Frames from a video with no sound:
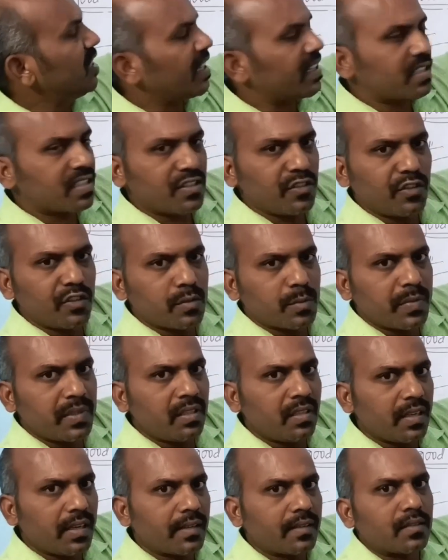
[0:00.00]
excuse
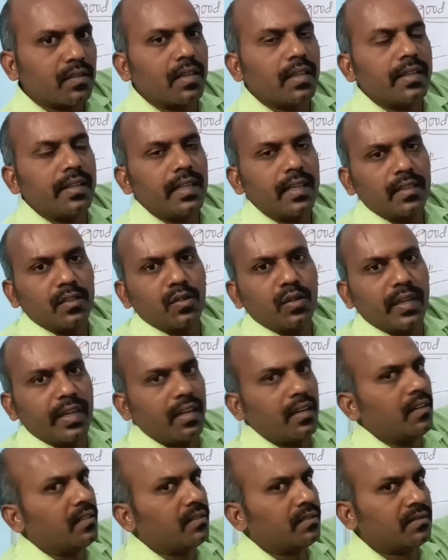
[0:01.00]
me and well, they'll go
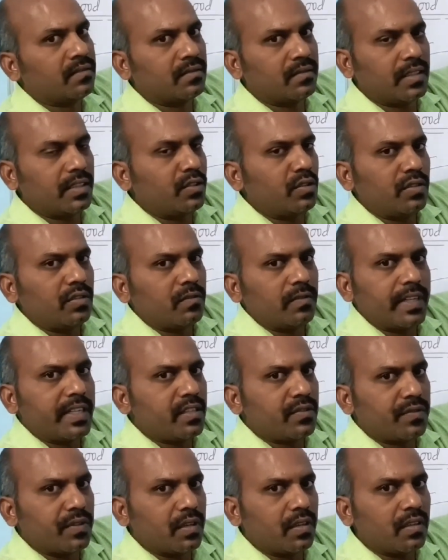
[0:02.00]
in. They don't
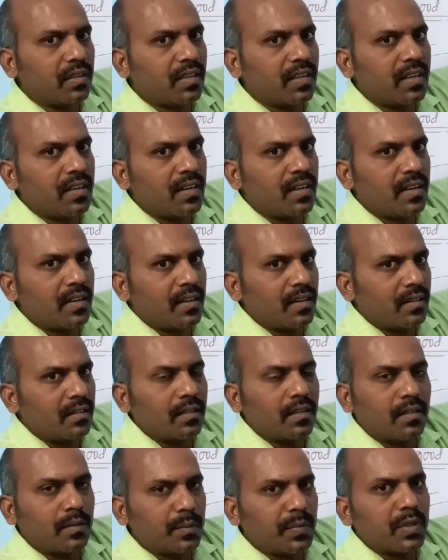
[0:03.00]
wait for
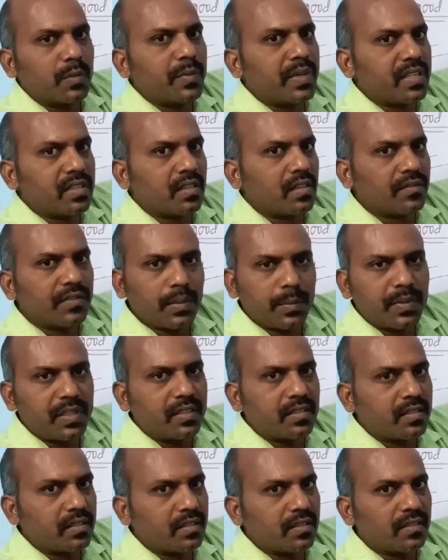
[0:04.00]
permission of the
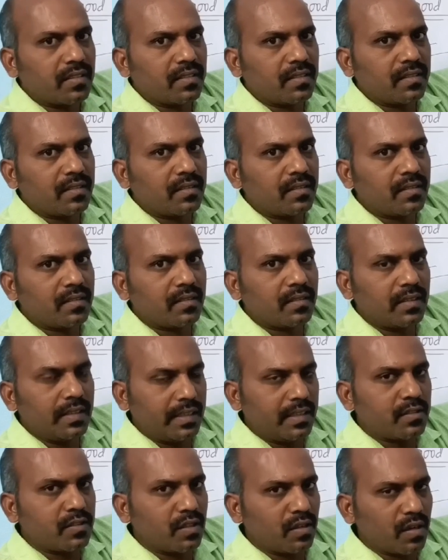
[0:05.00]
person.
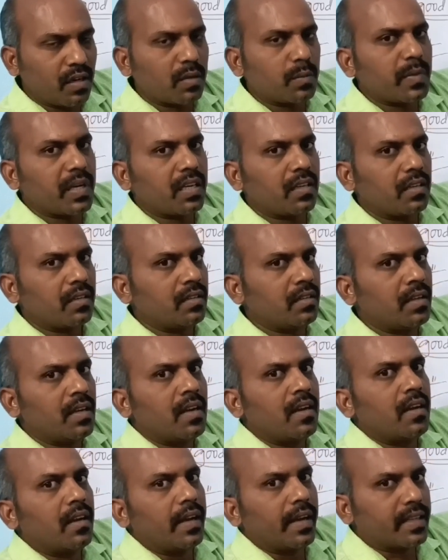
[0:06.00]
It is the wrong manner.
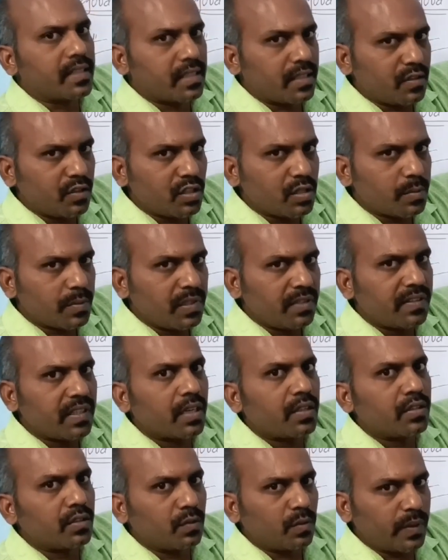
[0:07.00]
Excuse me, we
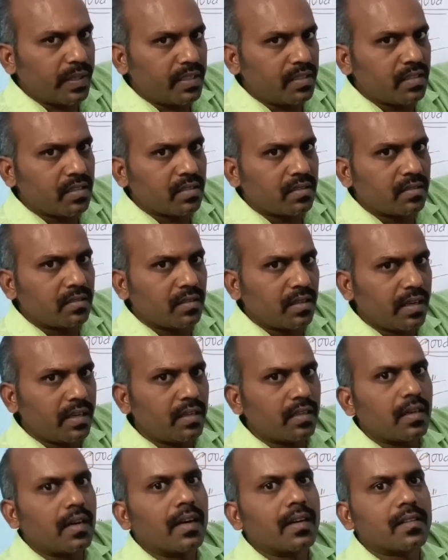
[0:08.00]
have to wait
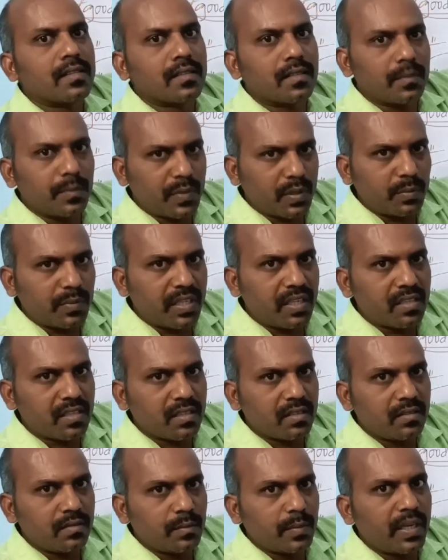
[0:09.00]
and ask
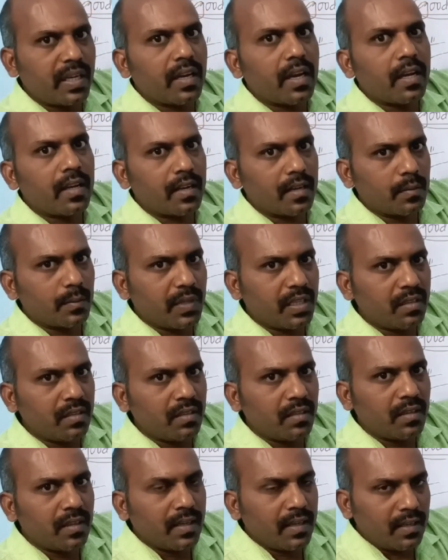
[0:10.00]
permission, may I come
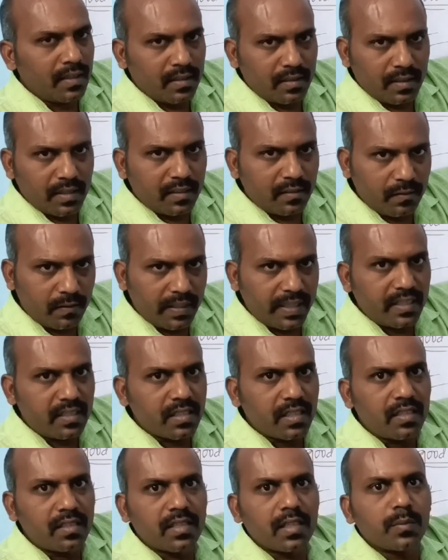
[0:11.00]
in, then
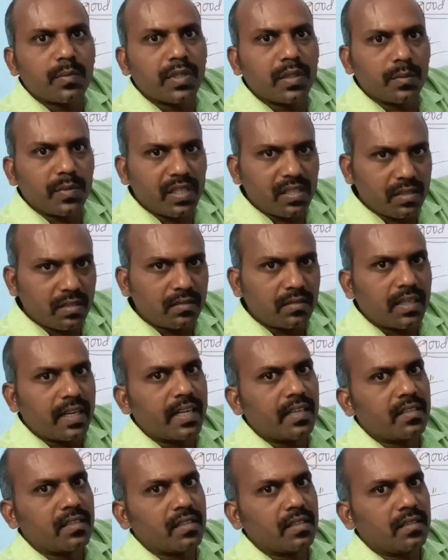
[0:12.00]
wait until permission
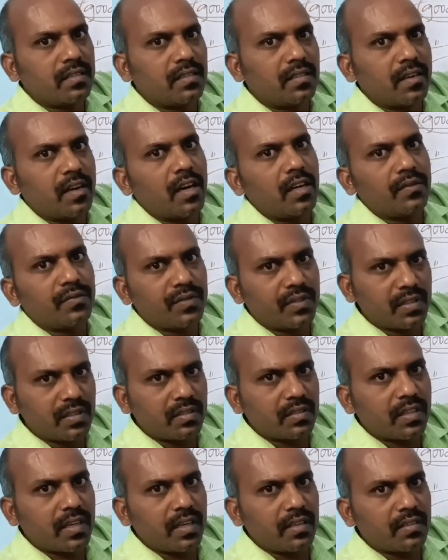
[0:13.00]
granted.
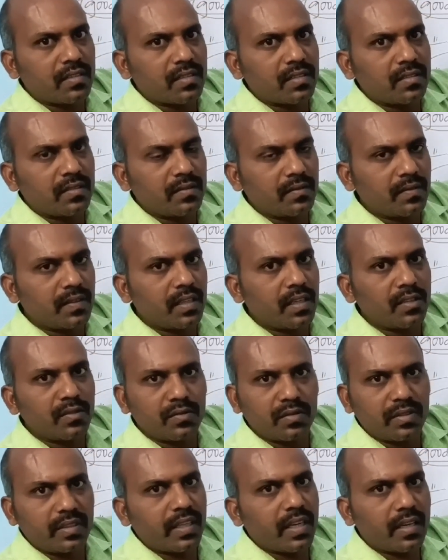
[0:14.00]
After that, we
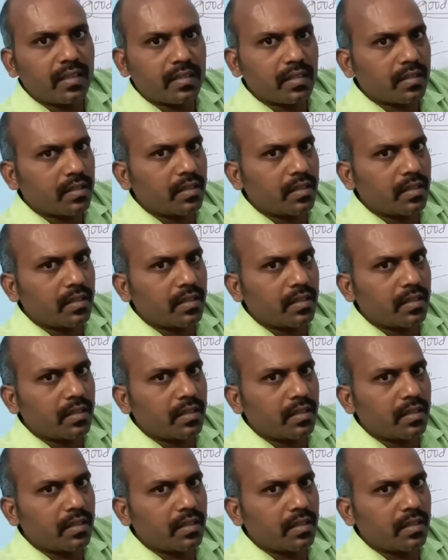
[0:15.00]
have to react